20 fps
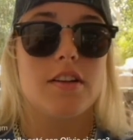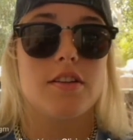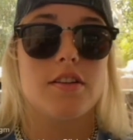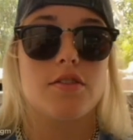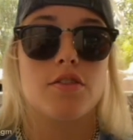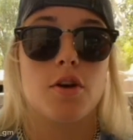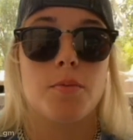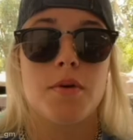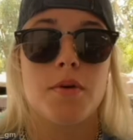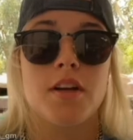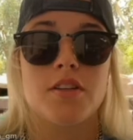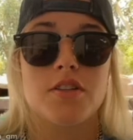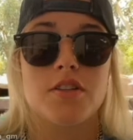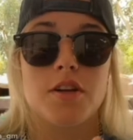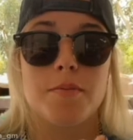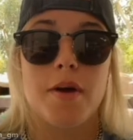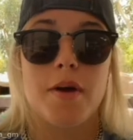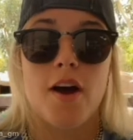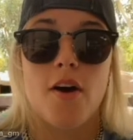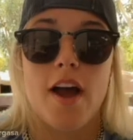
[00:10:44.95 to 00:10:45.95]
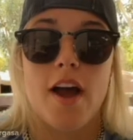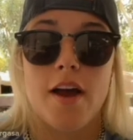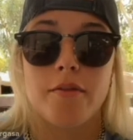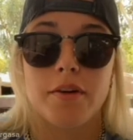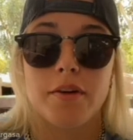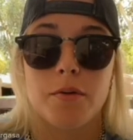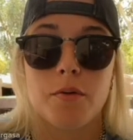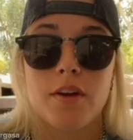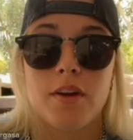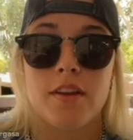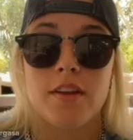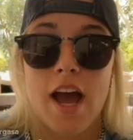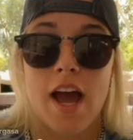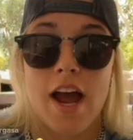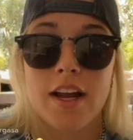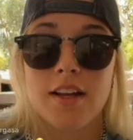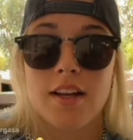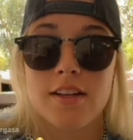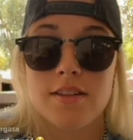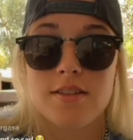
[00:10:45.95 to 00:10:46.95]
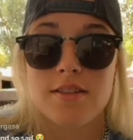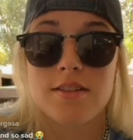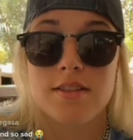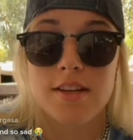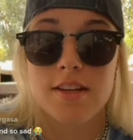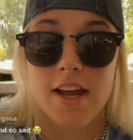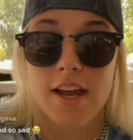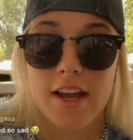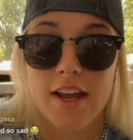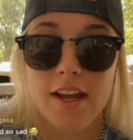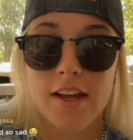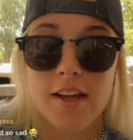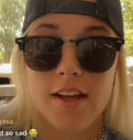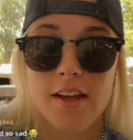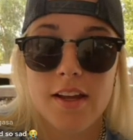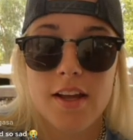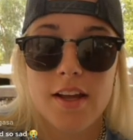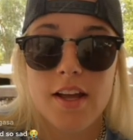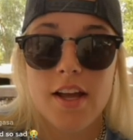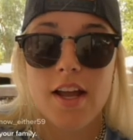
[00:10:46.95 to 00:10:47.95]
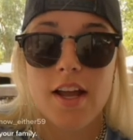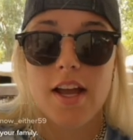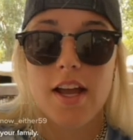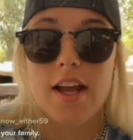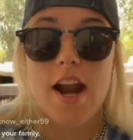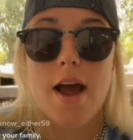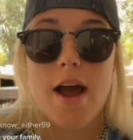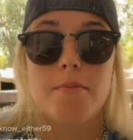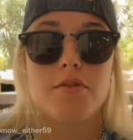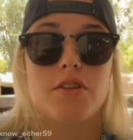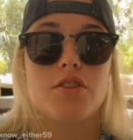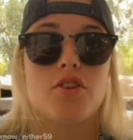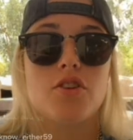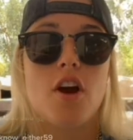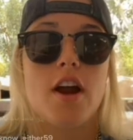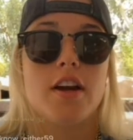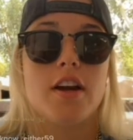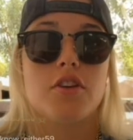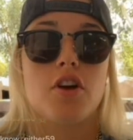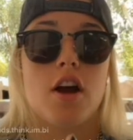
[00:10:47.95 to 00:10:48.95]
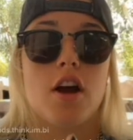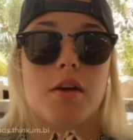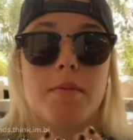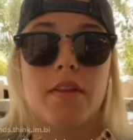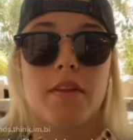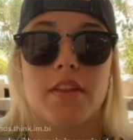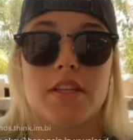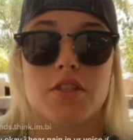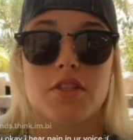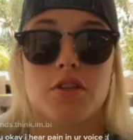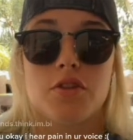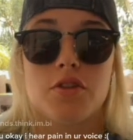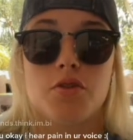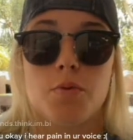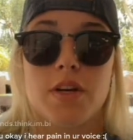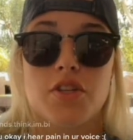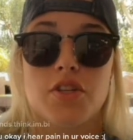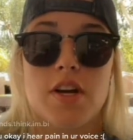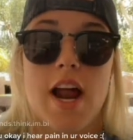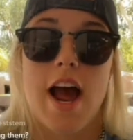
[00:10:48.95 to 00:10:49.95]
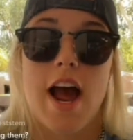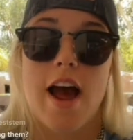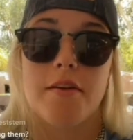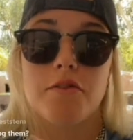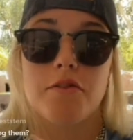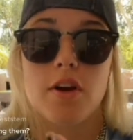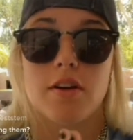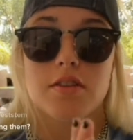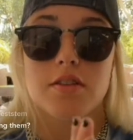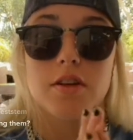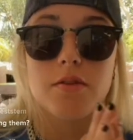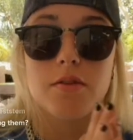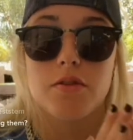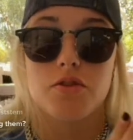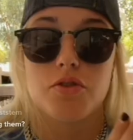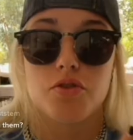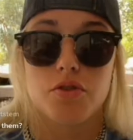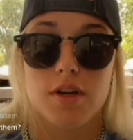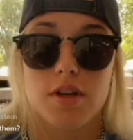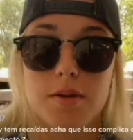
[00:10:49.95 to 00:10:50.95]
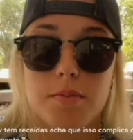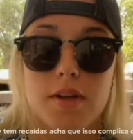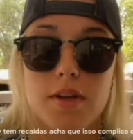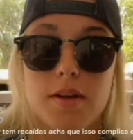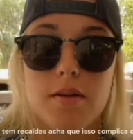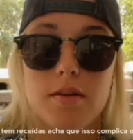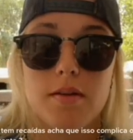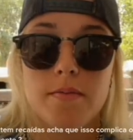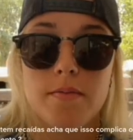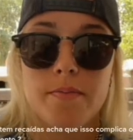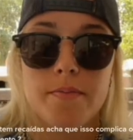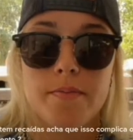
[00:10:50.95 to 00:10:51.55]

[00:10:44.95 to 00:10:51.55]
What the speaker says: so much about everyone that I could say, and I'm just trying to talk about this situation after I was done with treatment.